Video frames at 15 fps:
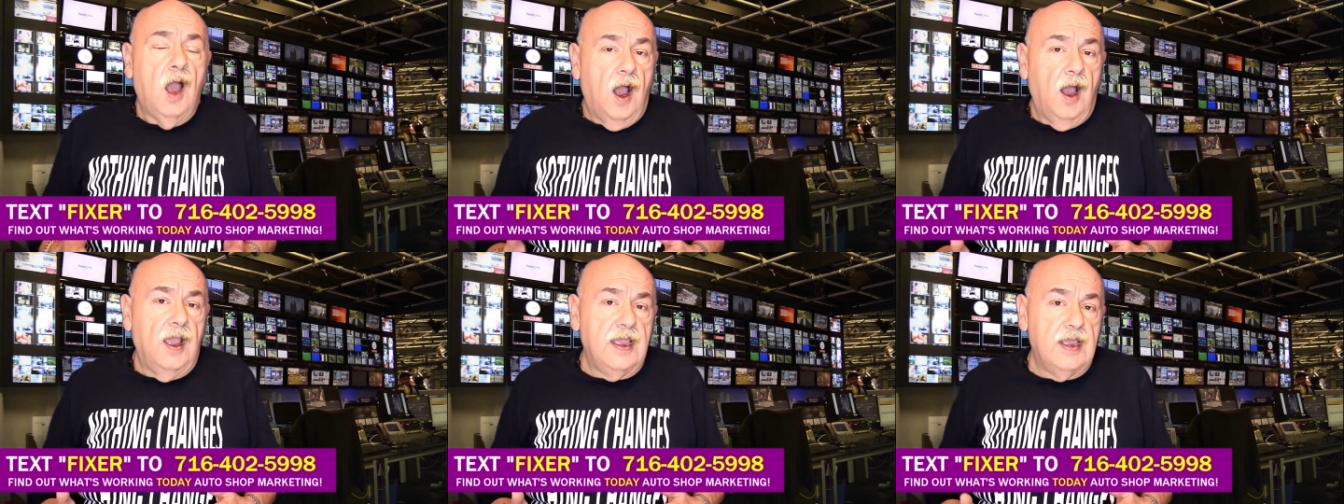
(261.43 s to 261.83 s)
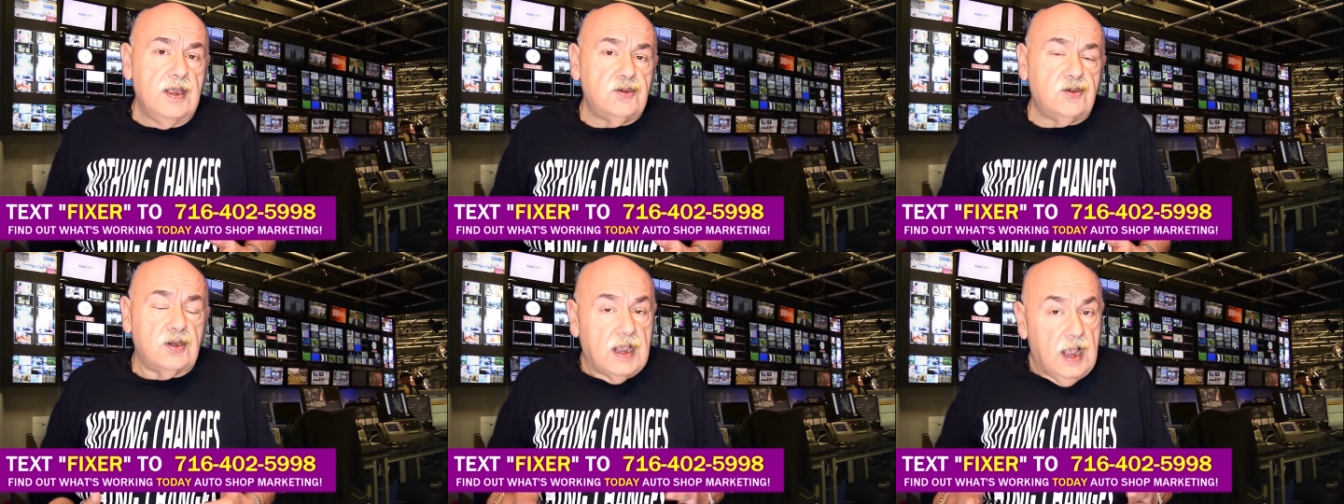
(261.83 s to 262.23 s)

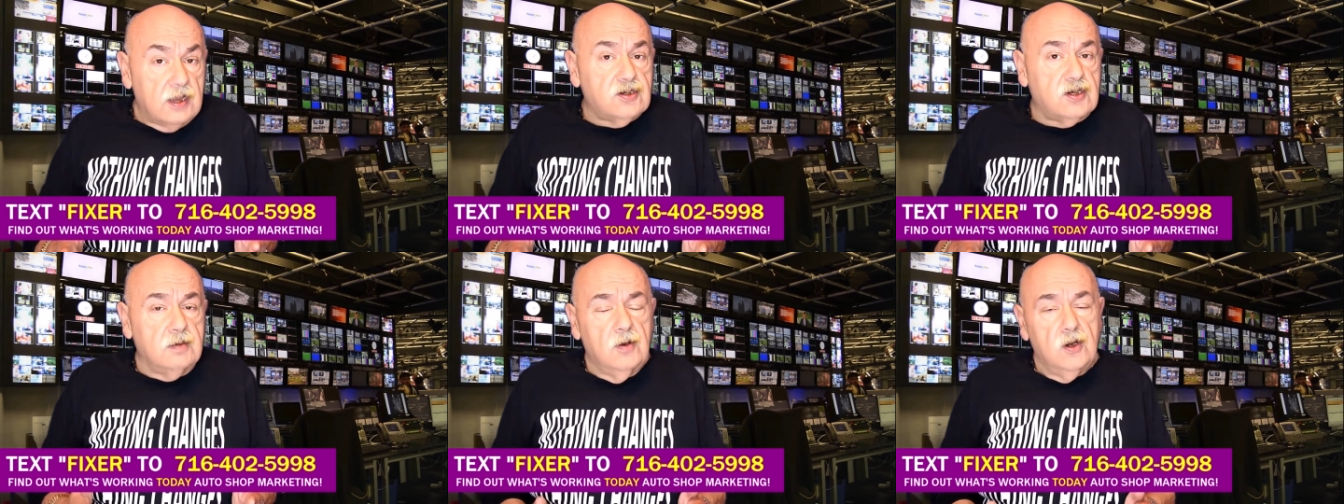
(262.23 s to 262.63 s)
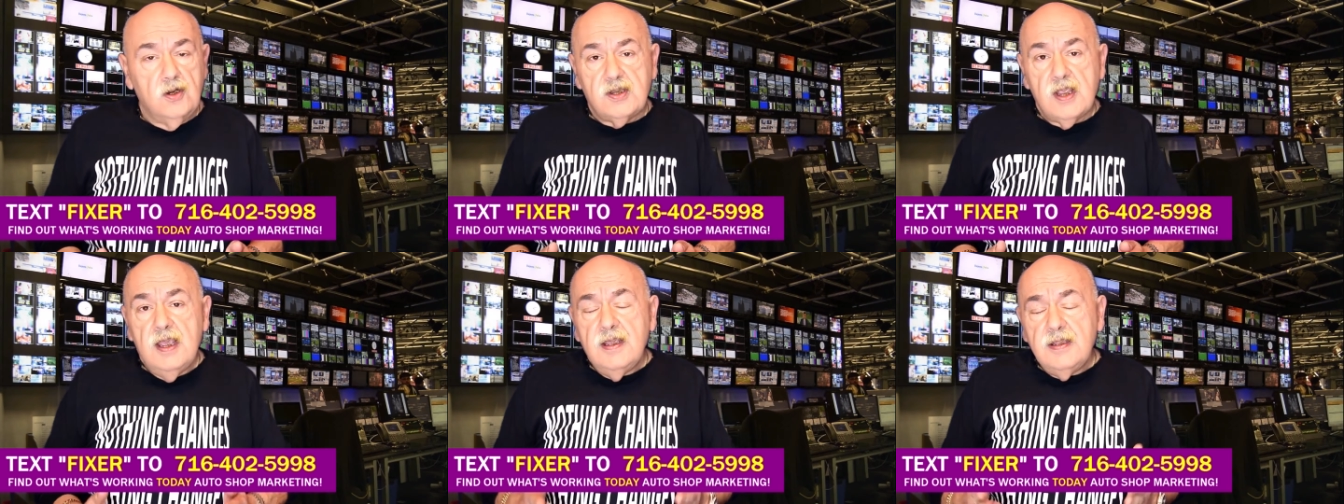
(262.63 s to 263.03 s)
is
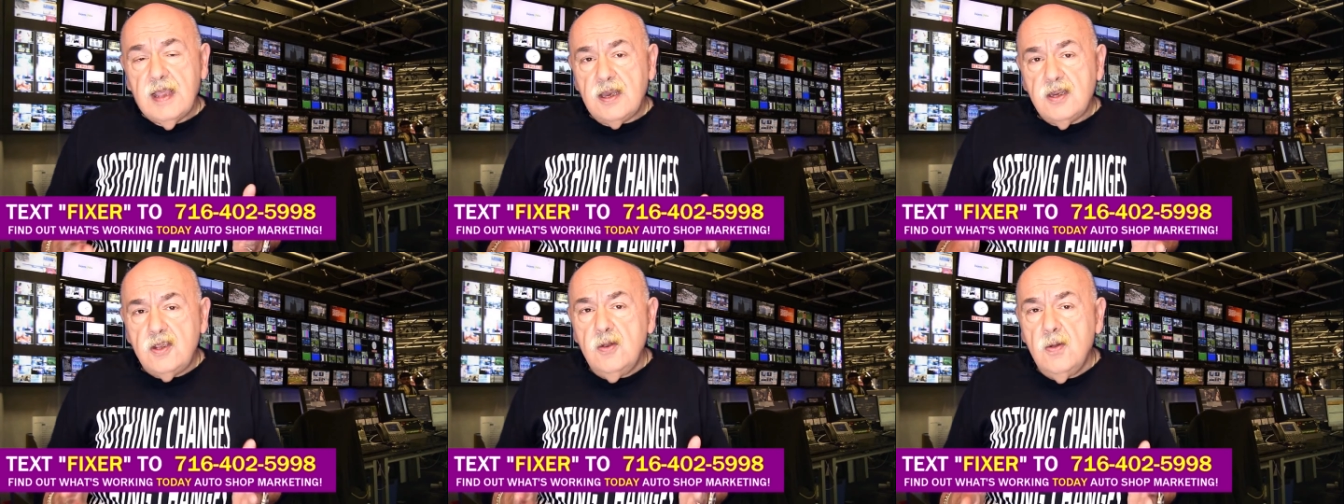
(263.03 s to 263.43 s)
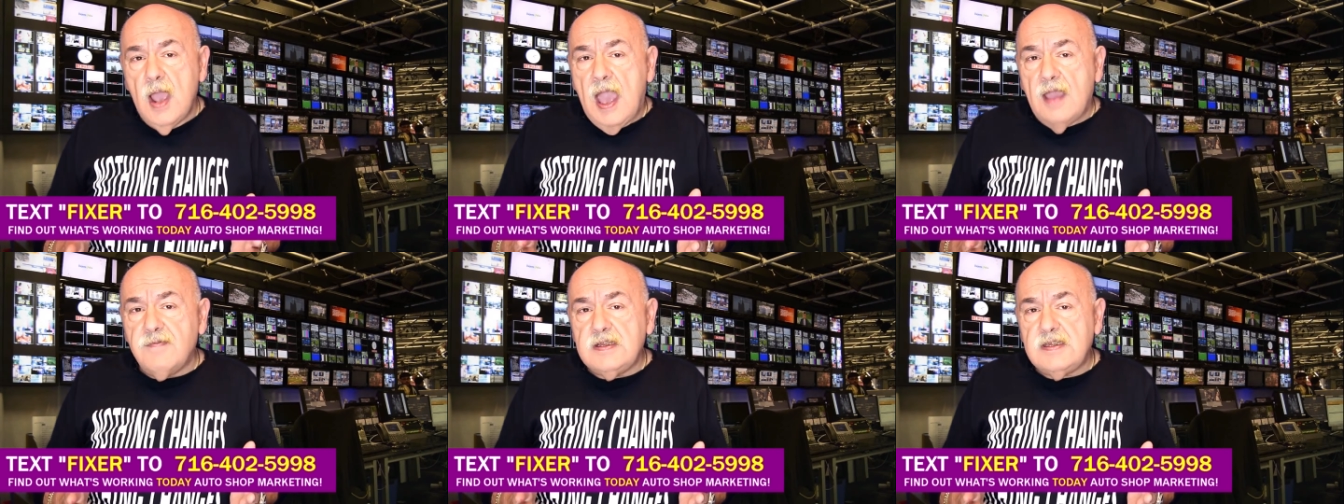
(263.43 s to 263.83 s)
customers that you
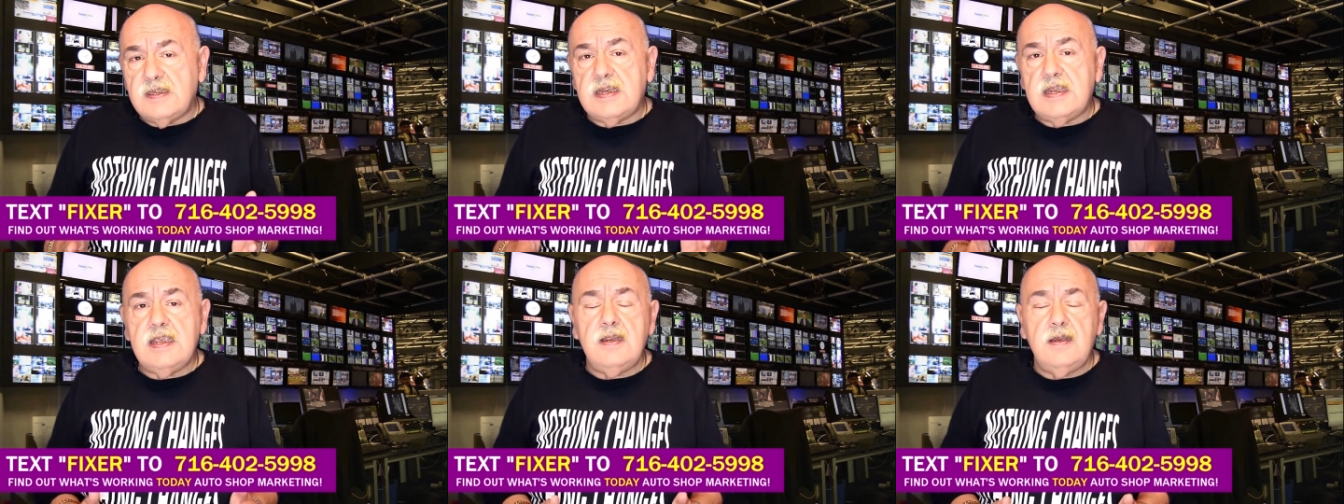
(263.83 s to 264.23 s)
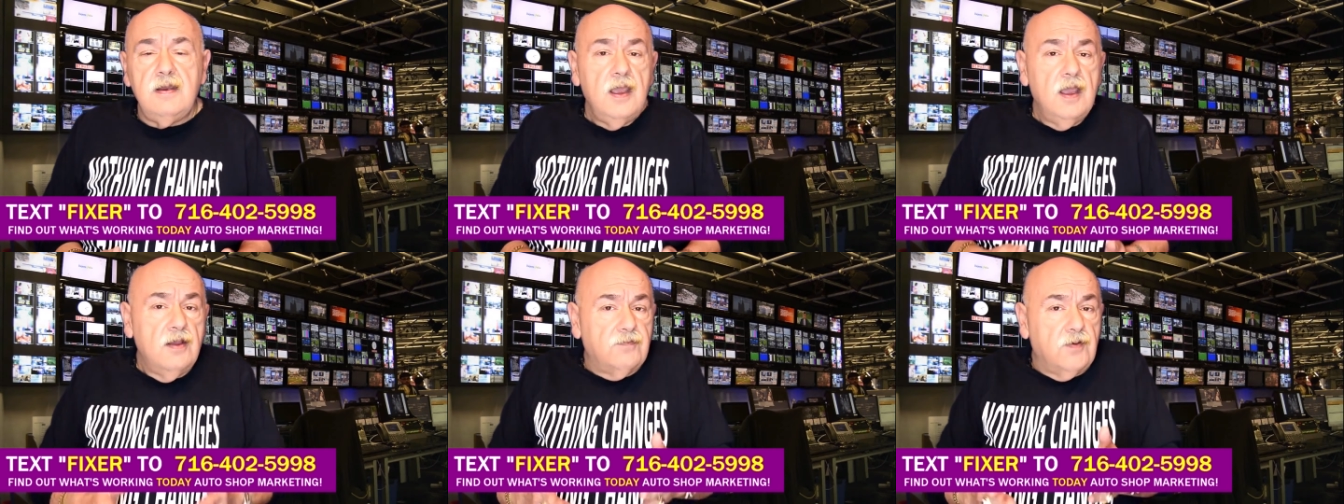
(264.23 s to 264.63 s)
haven't seen
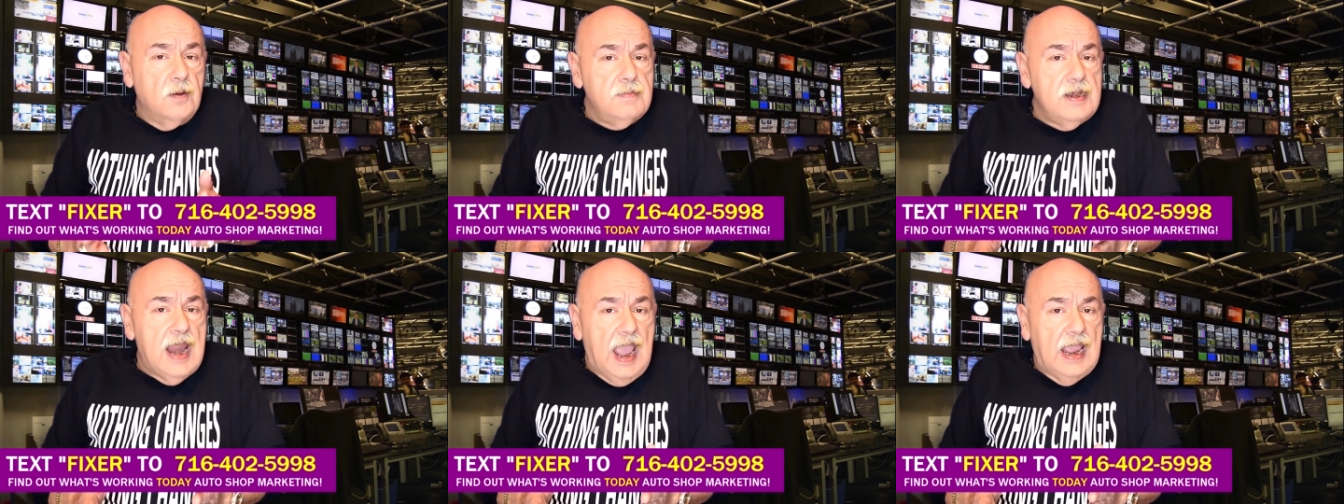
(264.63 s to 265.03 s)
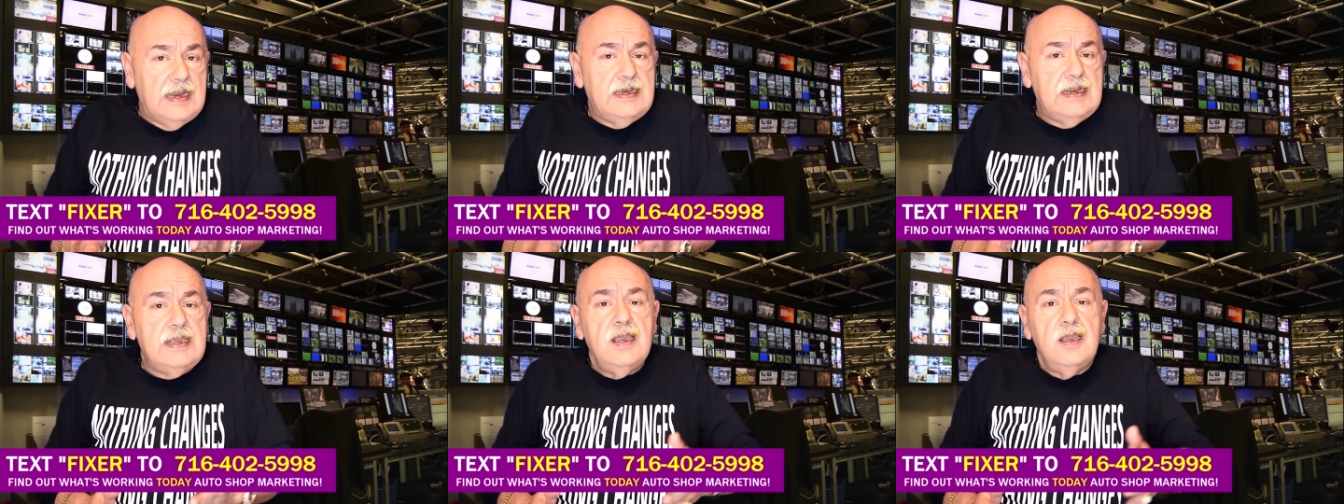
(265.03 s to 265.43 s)
from
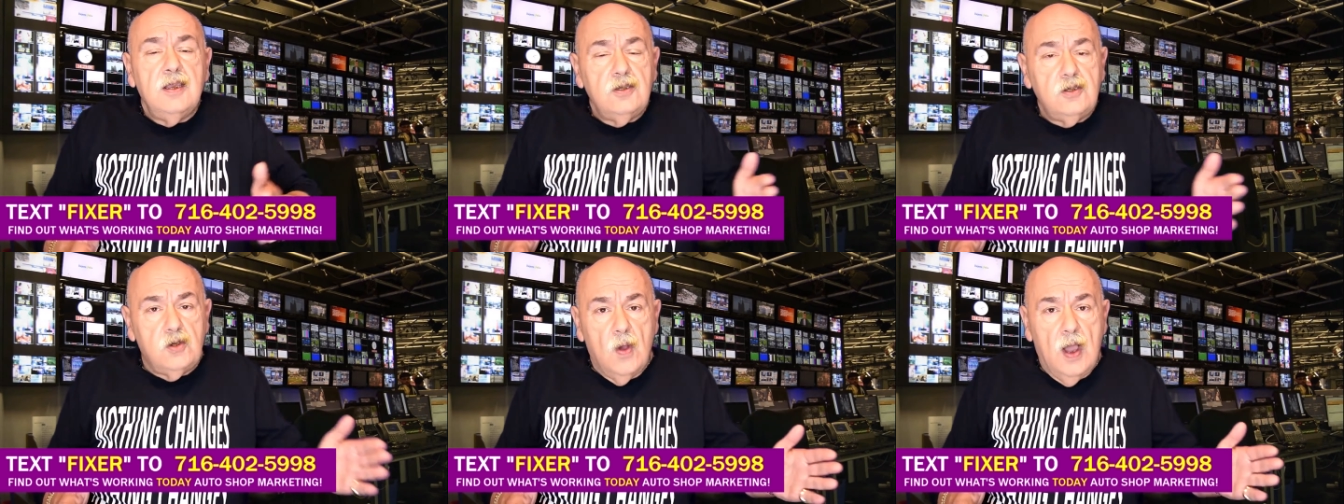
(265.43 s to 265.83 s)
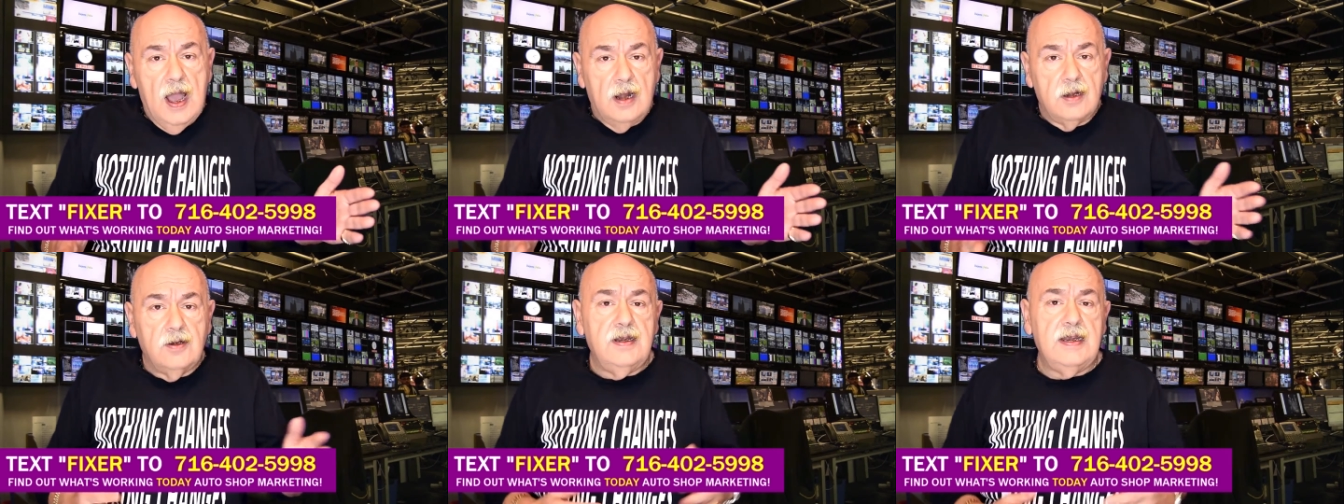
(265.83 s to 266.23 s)
90 to
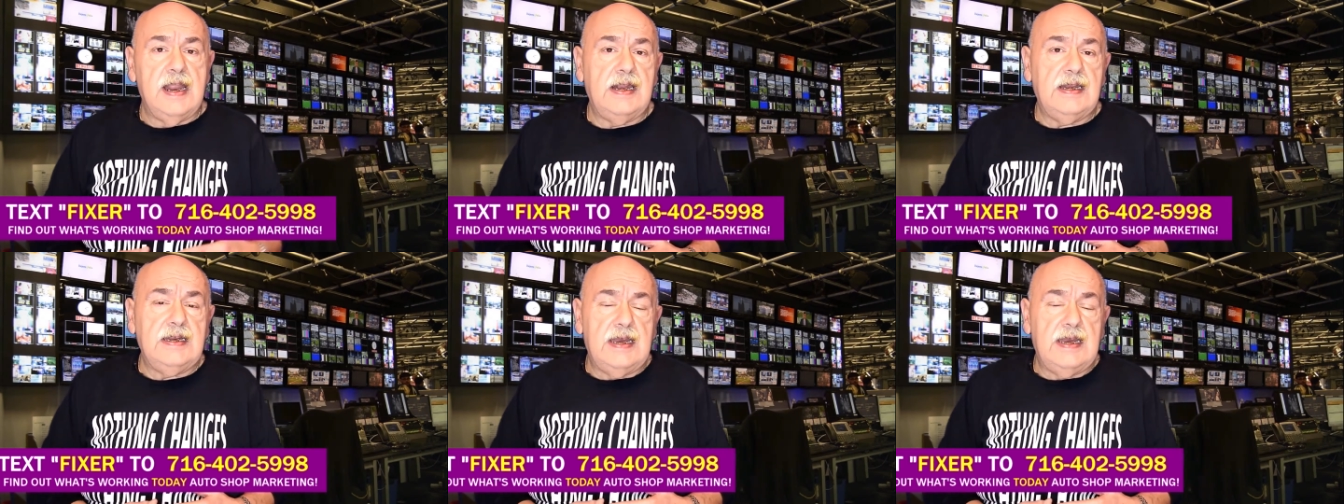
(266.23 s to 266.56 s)
180